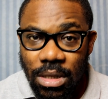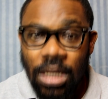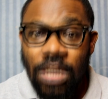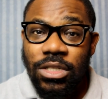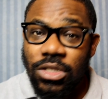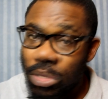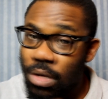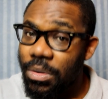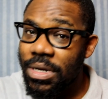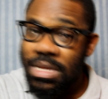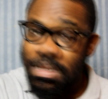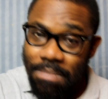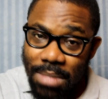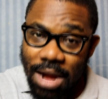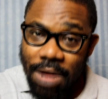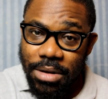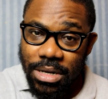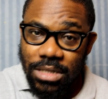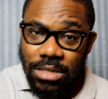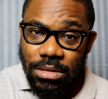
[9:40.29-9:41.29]
Is already
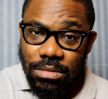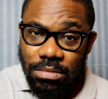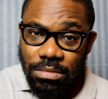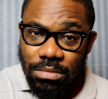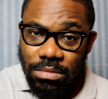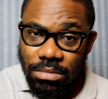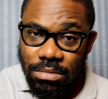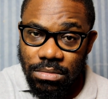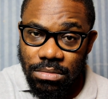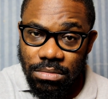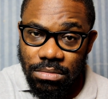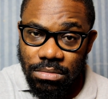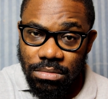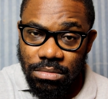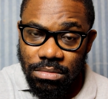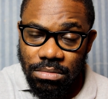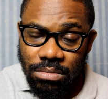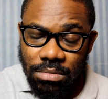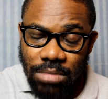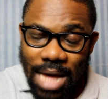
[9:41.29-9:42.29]
married,
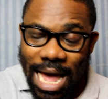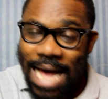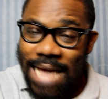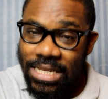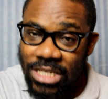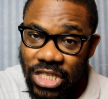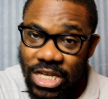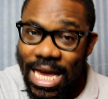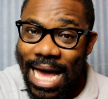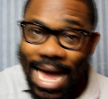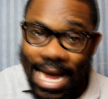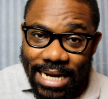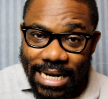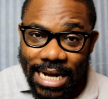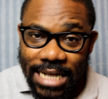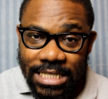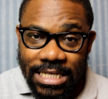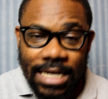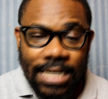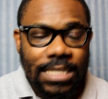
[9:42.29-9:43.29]
as she
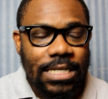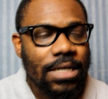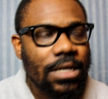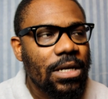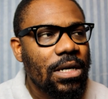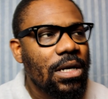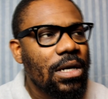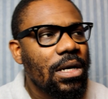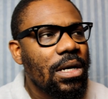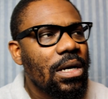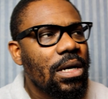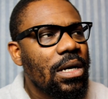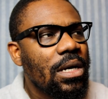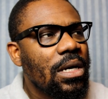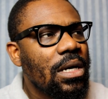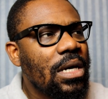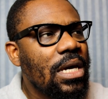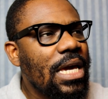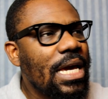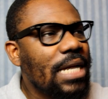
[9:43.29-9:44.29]
highlighted.
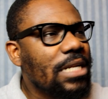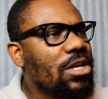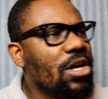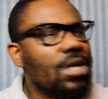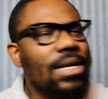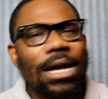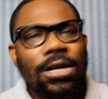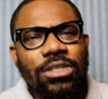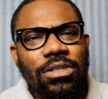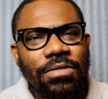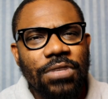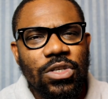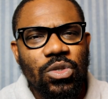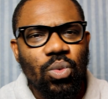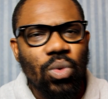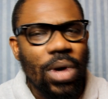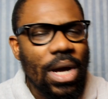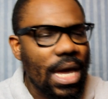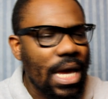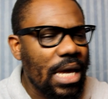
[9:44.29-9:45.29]
He had gone out of his
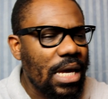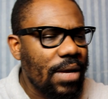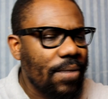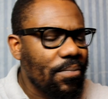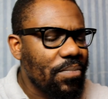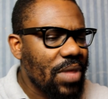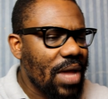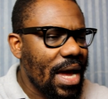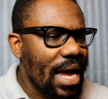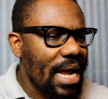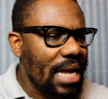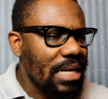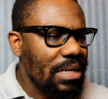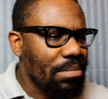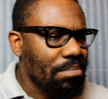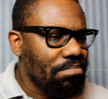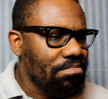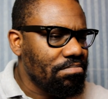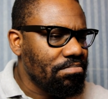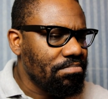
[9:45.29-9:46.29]
way
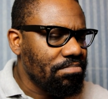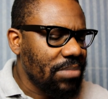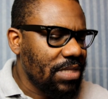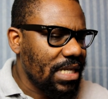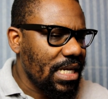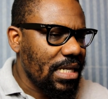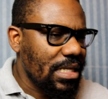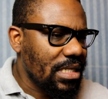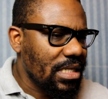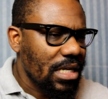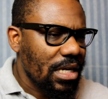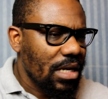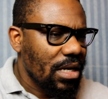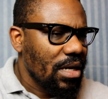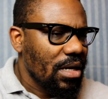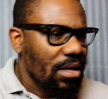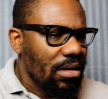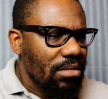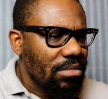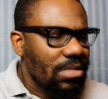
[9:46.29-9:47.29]
and did
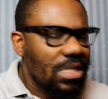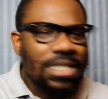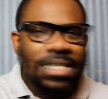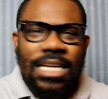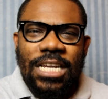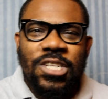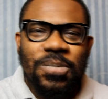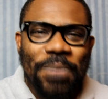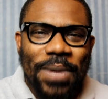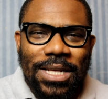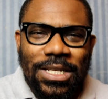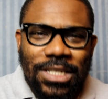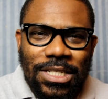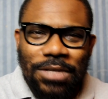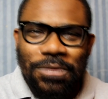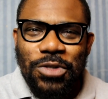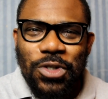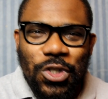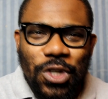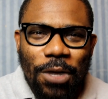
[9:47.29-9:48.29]
this
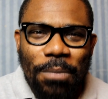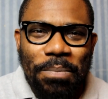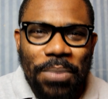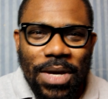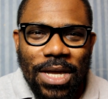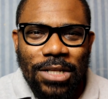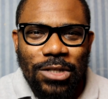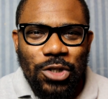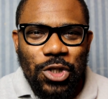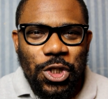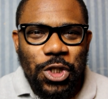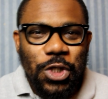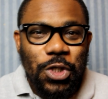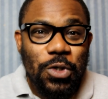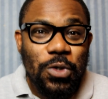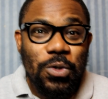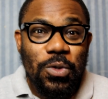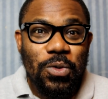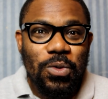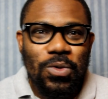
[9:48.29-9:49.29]
expensive shopping,
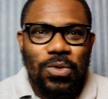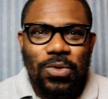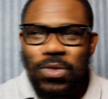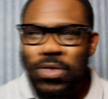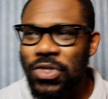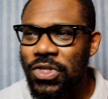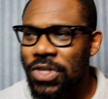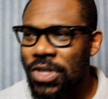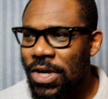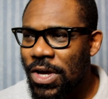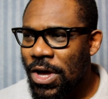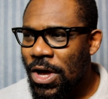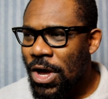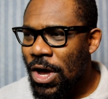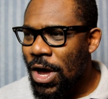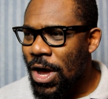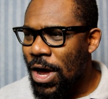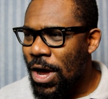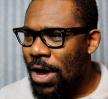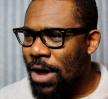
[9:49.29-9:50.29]
shoes,
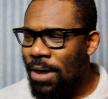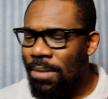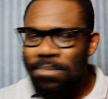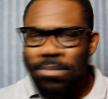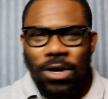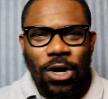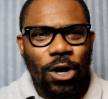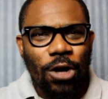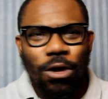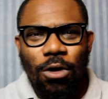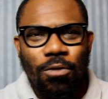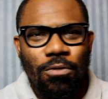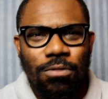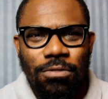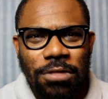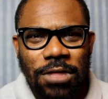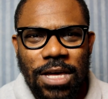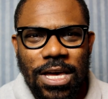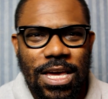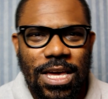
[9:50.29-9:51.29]

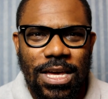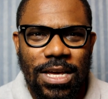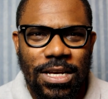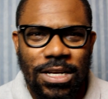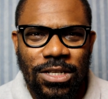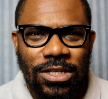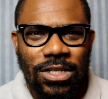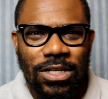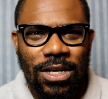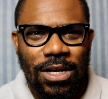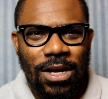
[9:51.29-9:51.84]
clothing.